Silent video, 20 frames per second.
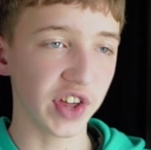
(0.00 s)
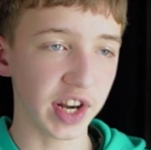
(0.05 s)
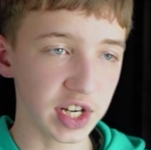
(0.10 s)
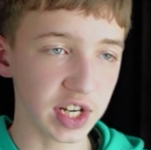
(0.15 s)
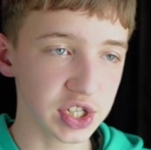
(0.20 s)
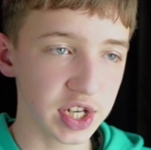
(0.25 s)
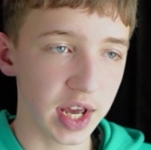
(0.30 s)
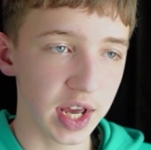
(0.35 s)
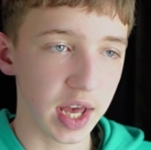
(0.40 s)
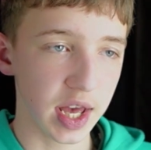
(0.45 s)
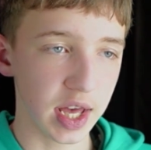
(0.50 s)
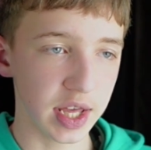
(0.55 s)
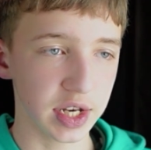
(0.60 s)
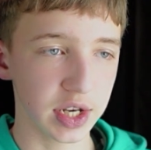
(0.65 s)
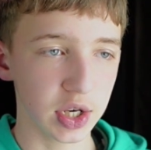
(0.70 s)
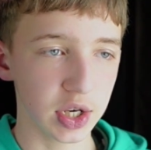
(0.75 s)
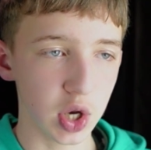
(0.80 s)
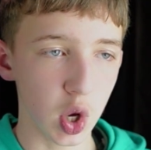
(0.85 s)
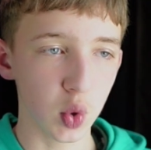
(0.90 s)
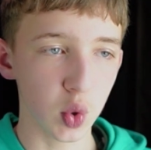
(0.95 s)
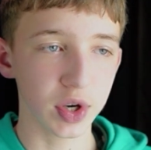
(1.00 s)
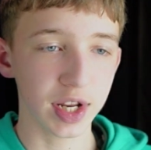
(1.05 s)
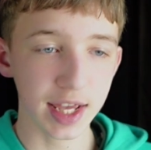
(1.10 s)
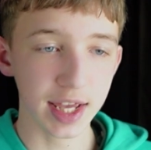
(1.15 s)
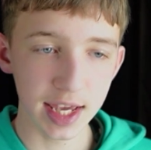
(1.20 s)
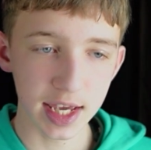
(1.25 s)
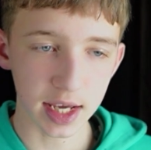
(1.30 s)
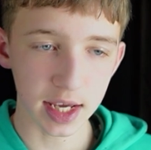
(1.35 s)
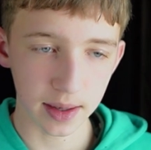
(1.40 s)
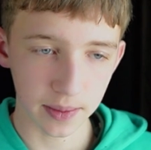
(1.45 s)
finish in node
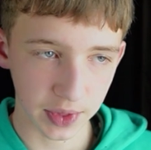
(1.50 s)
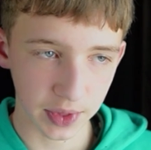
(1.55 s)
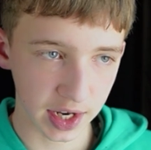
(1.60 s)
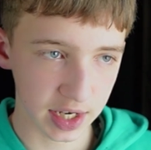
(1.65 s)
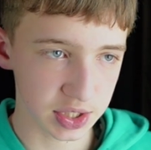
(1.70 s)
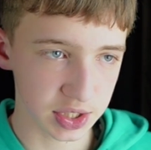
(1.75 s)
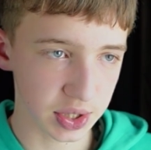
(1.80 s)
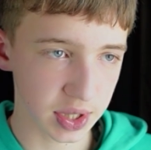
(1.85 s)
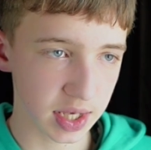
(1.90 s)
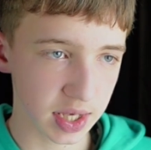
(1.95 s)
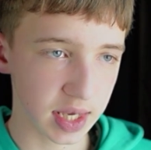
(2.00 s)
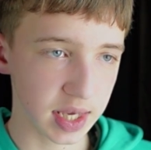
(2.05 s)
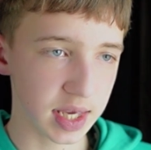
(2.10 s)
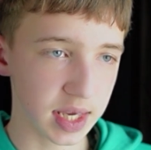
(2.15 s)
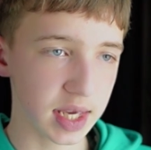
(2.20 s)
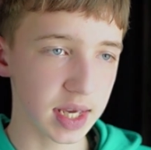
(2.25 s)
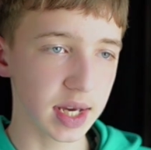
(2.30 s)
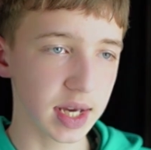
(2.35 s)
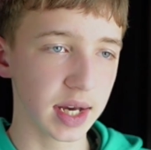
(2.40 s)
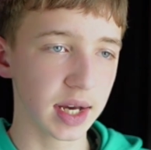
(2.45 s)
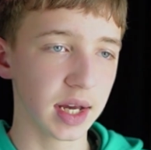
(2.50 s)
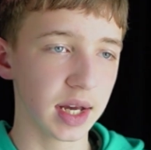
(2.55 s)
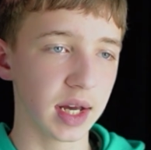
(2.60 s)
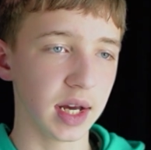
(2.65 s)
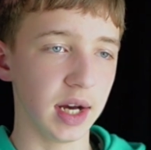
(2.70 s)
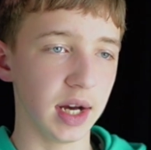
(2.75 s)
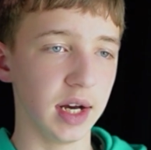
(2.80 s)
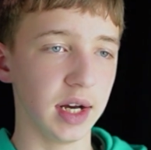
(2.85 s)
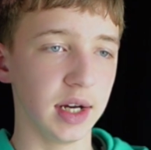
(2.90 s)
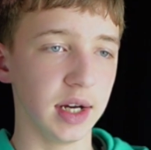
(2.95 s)
e, that is the
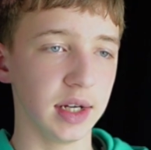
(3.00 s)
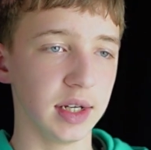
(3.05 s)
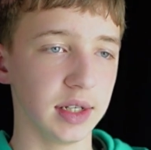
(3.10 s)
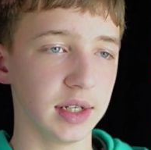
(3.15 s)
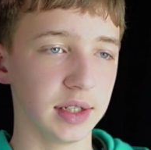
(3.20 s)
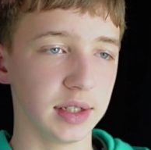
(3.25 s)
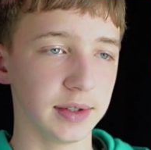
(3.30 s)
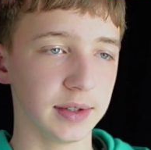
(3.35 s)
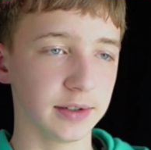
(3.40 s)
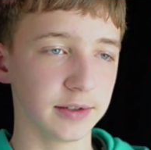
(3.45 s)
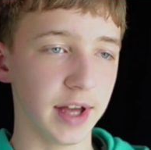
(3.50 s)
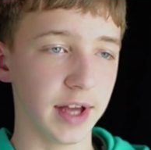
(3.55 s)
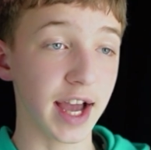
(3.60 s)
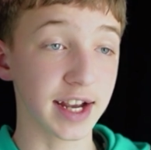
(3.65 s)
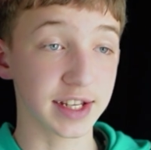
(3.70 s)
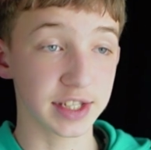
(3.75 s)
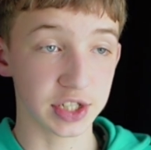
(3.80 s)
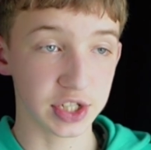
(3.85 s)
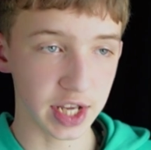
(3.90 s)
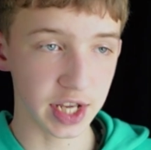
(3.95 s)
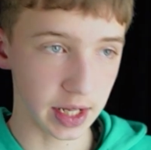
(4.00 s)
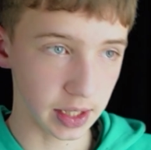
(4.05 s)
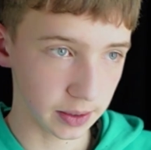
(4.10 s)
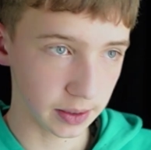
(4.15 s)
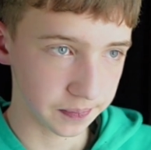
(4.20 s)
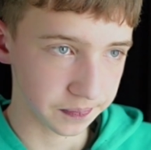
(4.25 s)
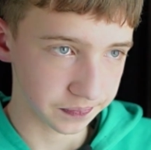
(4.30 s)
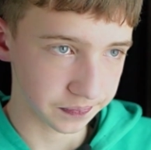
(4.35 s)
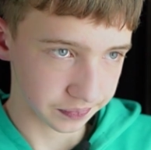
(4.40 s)
exit cell.